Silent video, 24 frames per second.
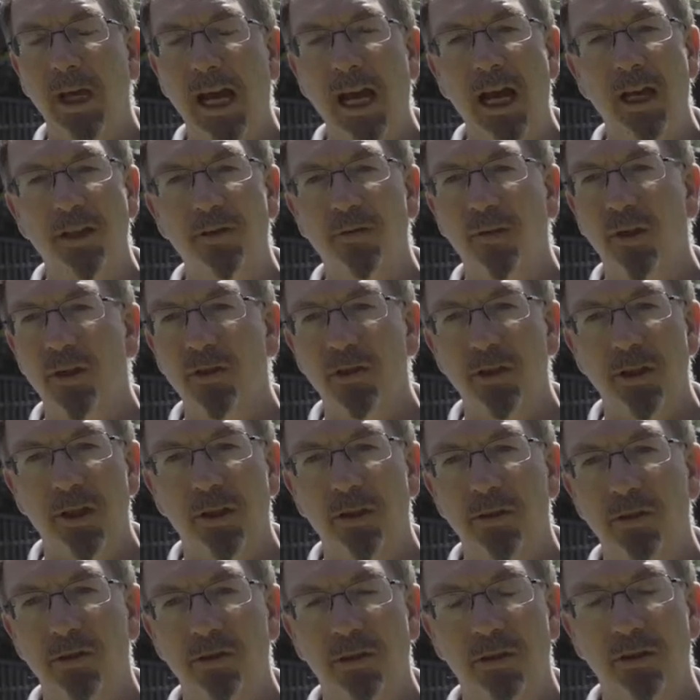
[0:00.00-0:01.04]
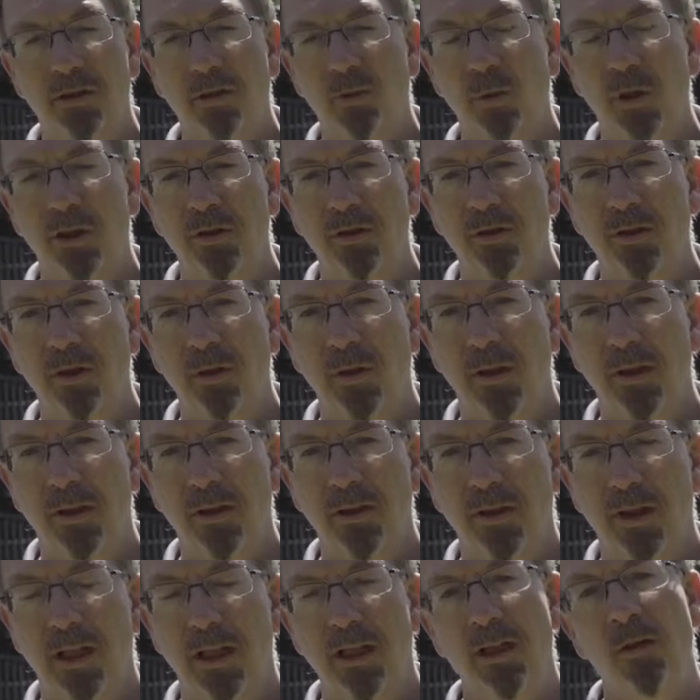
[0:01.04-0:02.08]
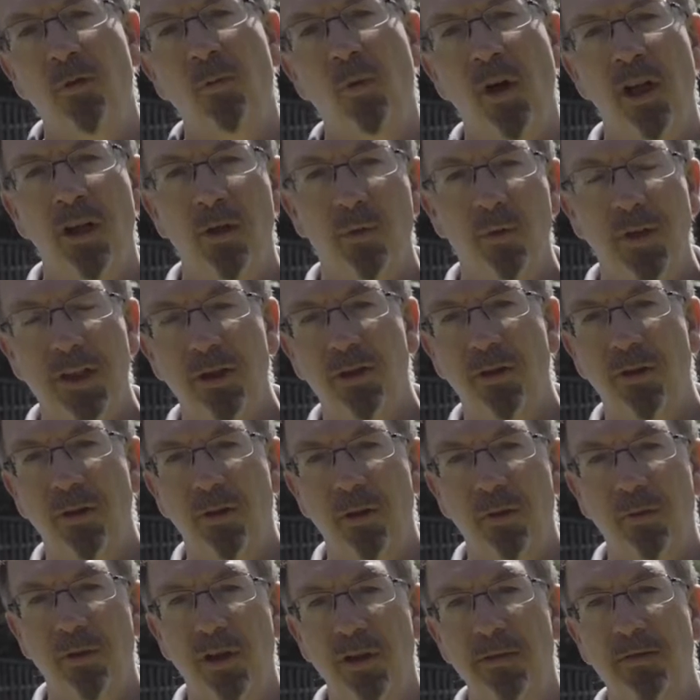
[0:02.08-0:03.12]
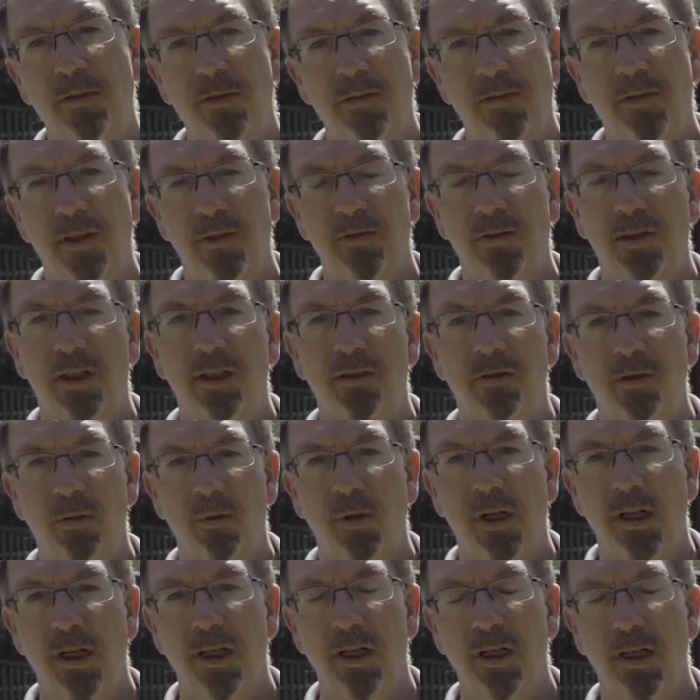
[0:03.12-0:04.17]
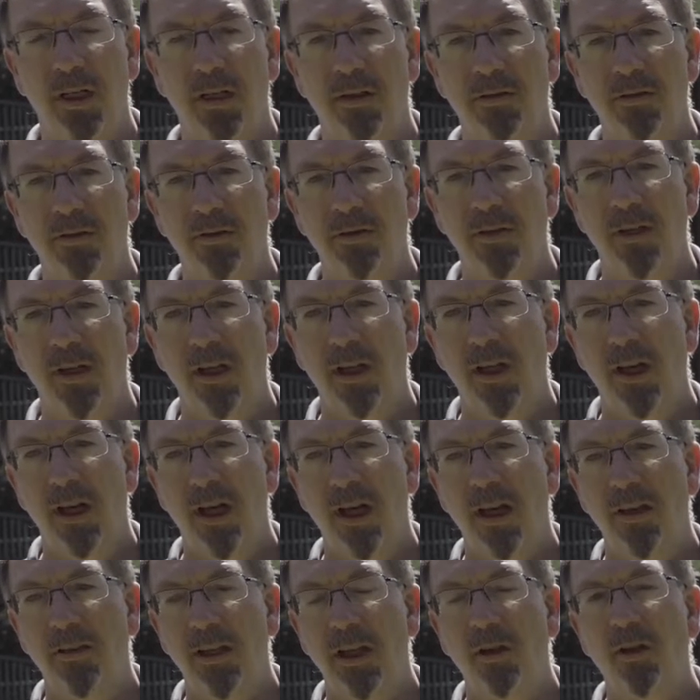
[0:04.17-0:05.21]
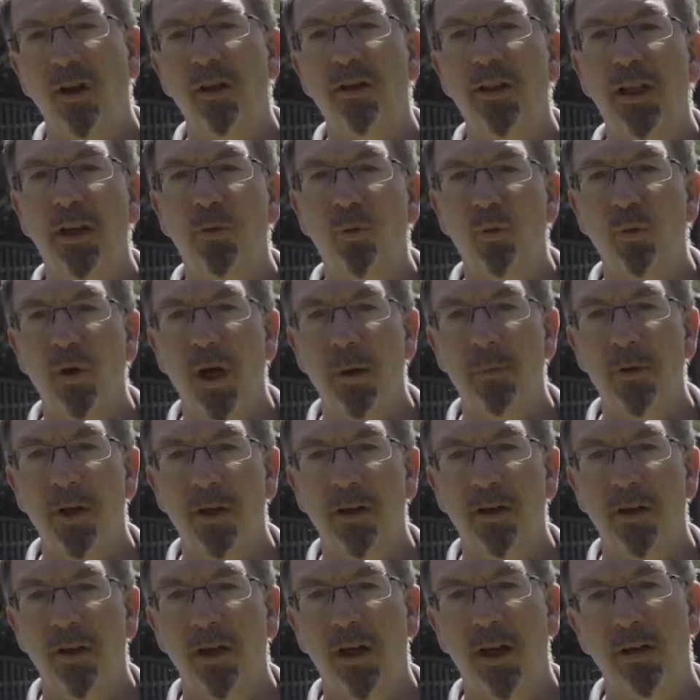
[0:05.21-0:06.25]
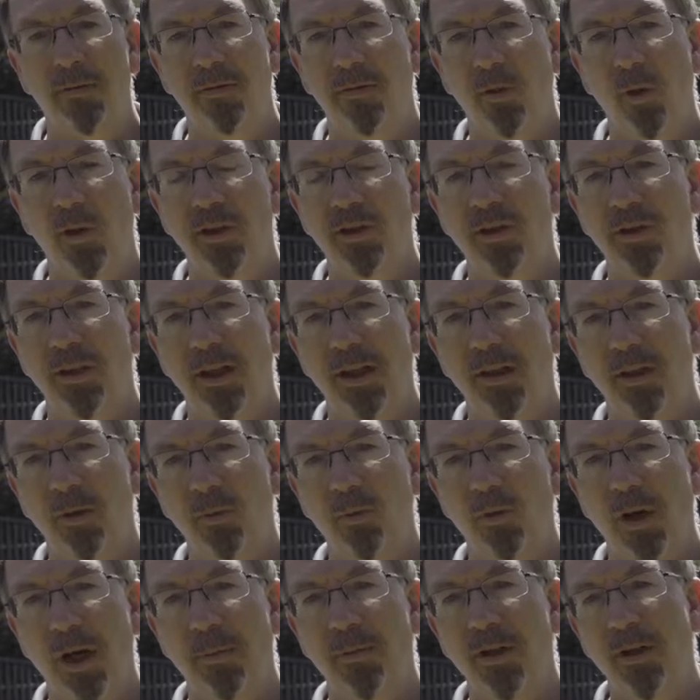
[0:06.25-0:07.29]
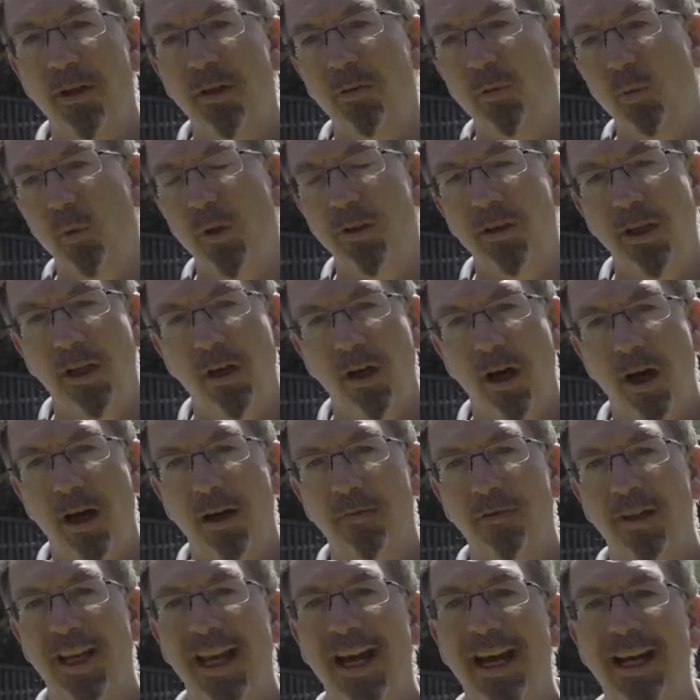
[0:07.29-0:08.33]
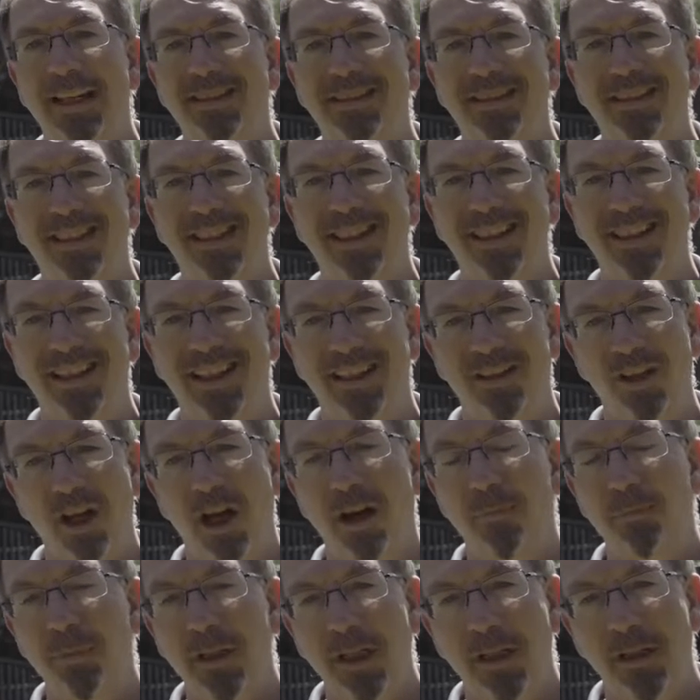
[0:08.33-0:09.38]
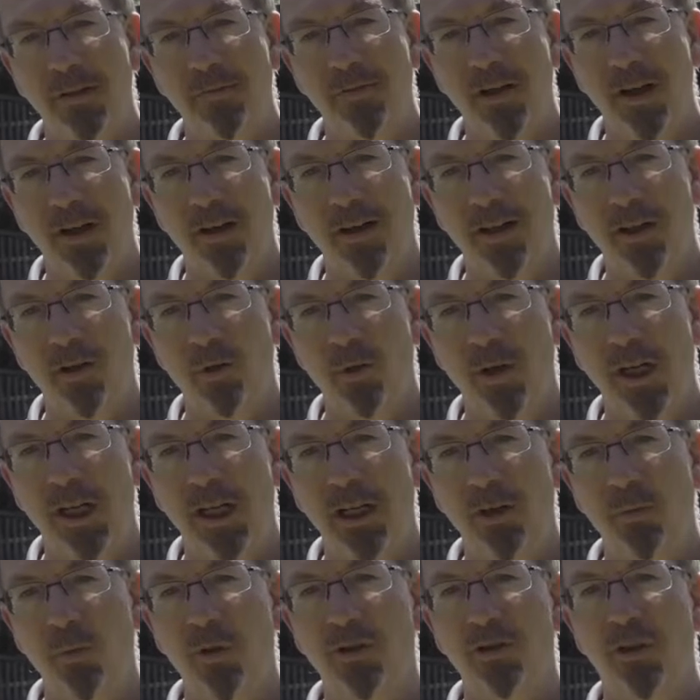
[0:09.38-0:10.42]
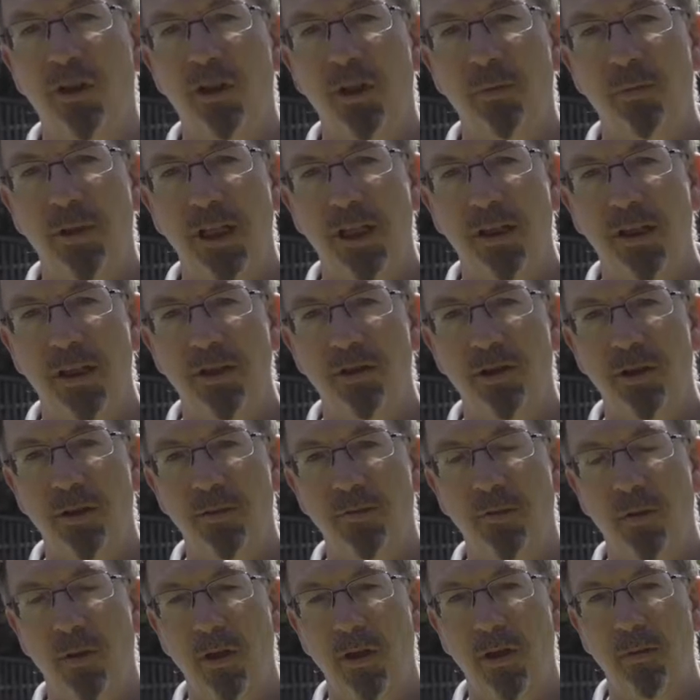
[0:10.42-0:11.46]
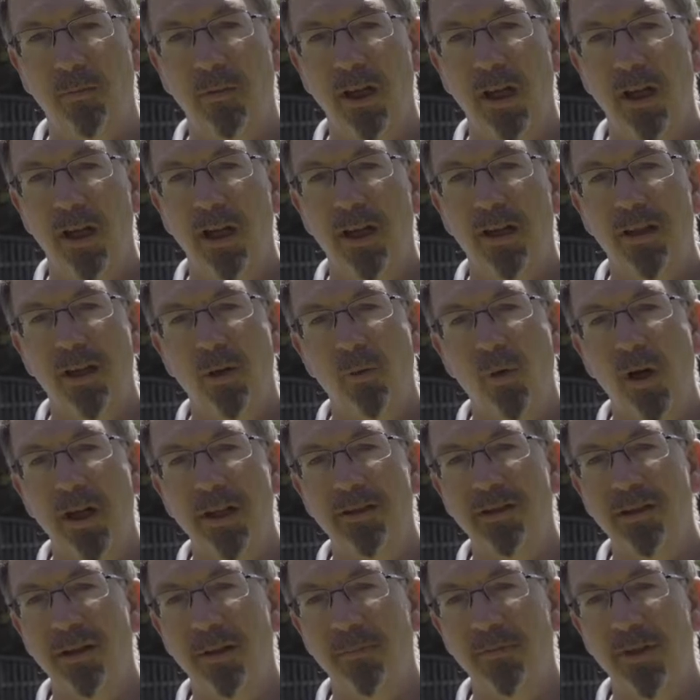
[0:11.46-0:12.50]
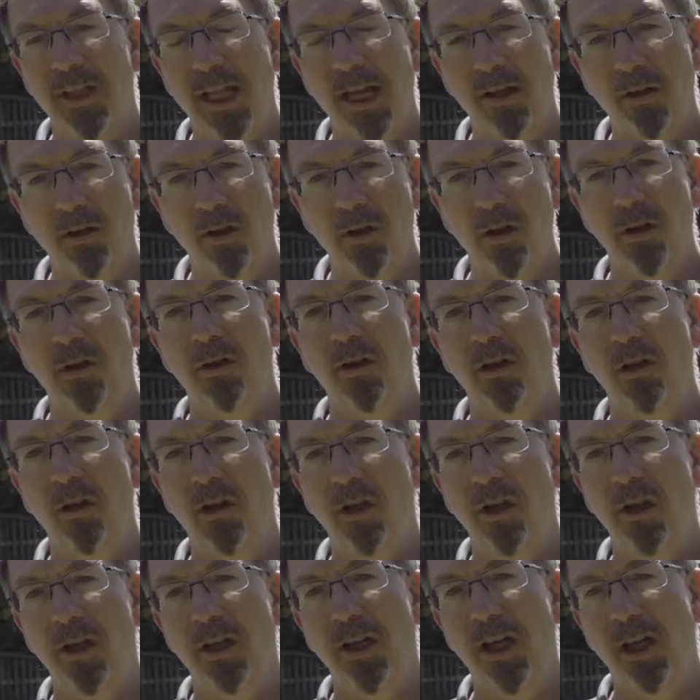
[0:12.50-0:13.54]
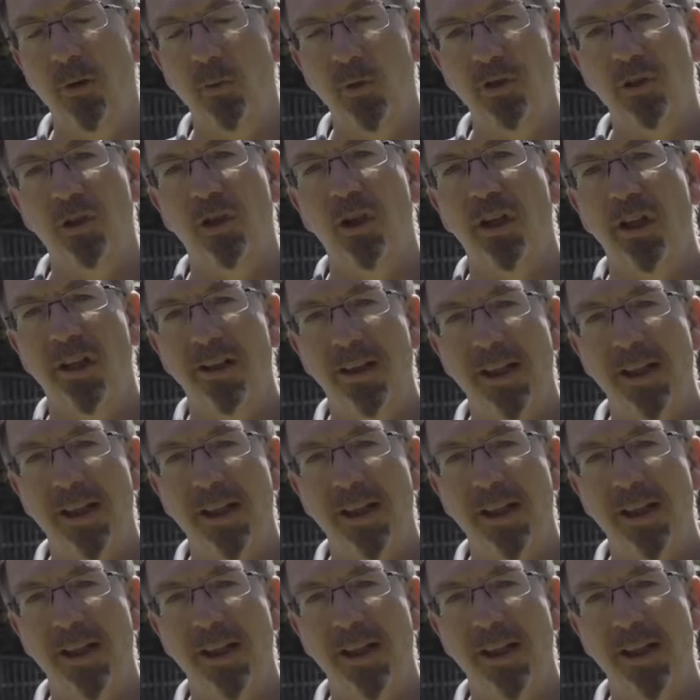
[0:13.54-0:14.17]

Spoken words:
Asphalt shingles just wouldn't do it. They didn't want to redo the roof in 15, 20 years. They looked at rubber. Unfortunately, the rubber with the off-gassing and not being very green was going to be an issue for them. They wanted something that looked good and was going to